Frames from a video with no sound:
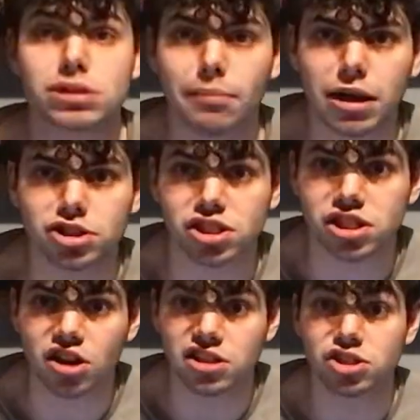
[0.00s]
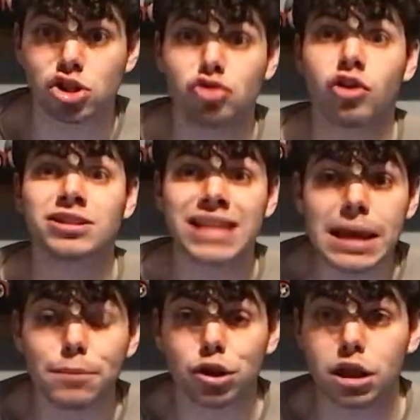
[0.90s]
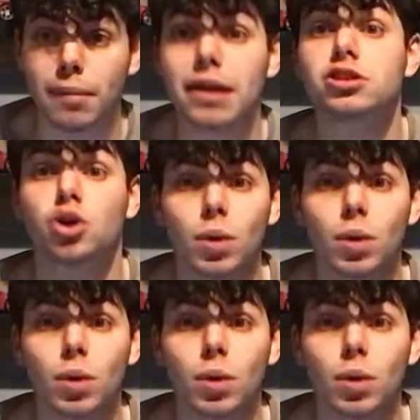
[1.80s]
at Manchester United do run deeper than the manager,